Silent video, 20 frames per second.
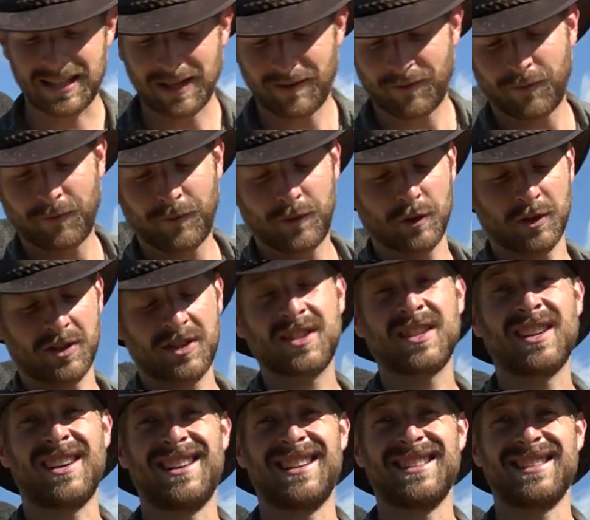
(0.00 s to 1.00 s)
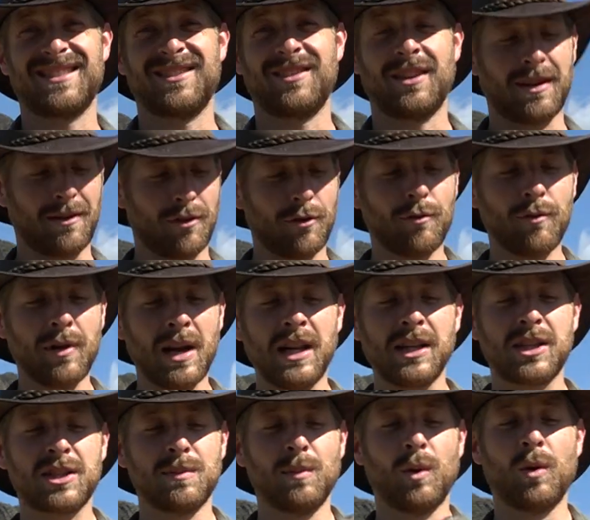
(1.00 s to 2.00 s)
their pure size, right? Really
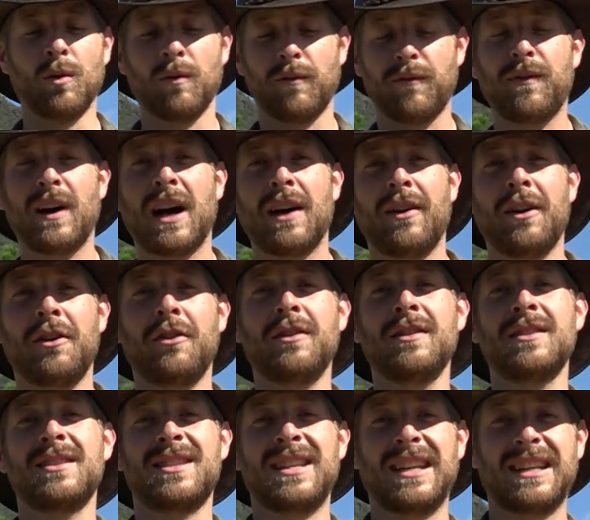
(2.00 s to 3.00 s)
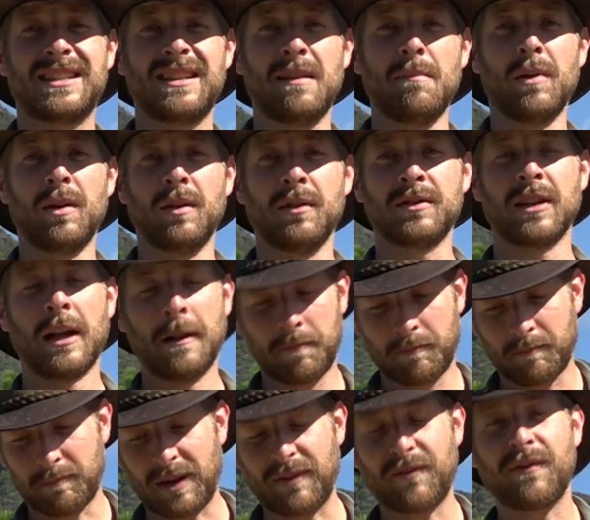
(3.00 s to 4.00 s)
small, 560 mils
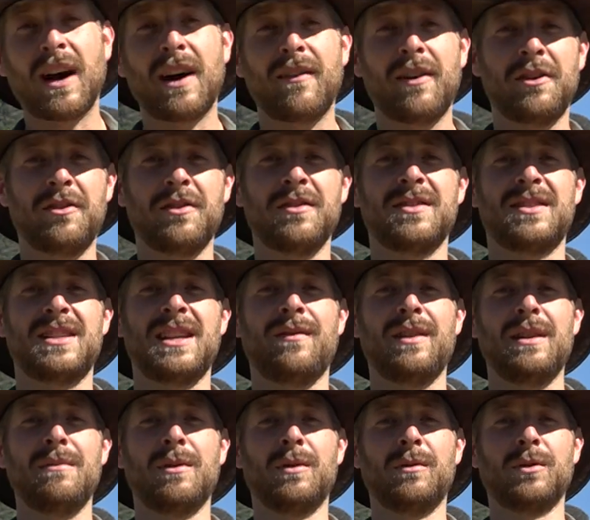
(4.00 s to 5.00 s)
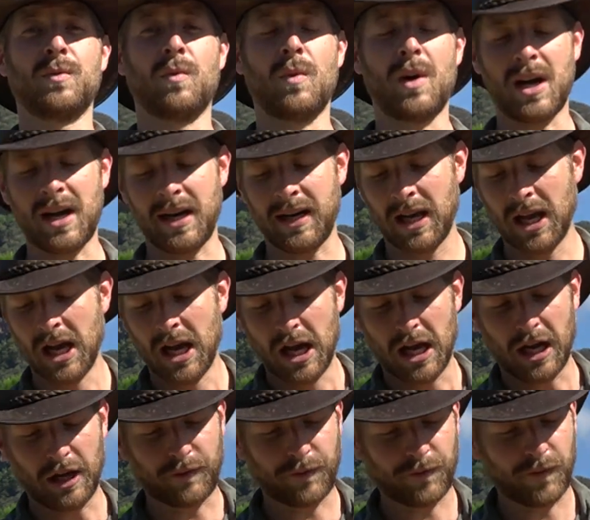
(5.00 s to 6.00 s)
by 570 mils wide.
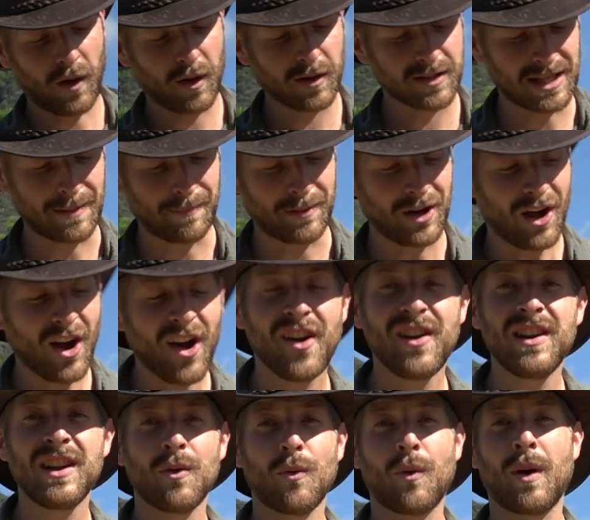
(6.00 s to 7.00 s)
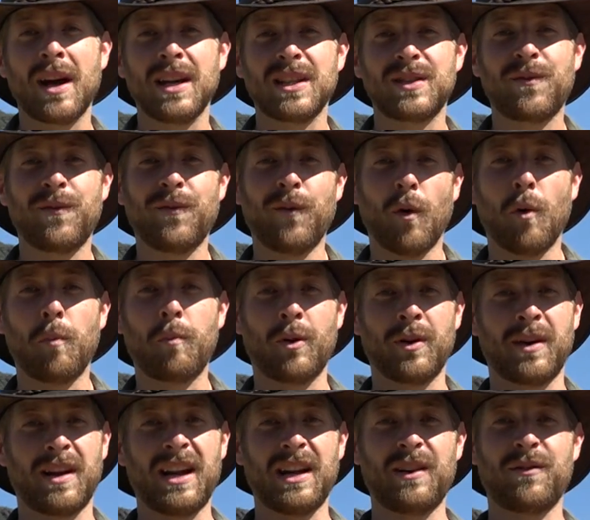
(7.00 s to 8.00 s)
It folds up and only weighs
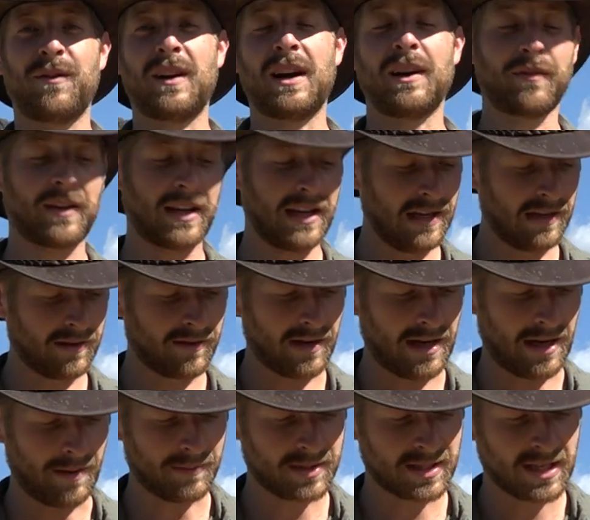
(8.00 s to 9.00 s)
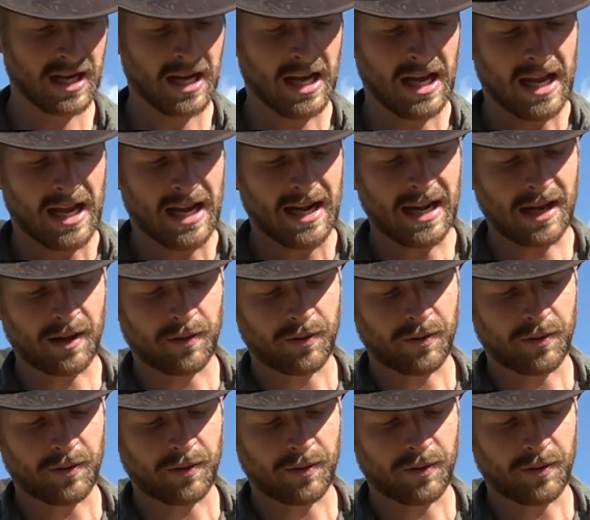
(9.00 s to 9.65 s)
4.85 kilograms. Now,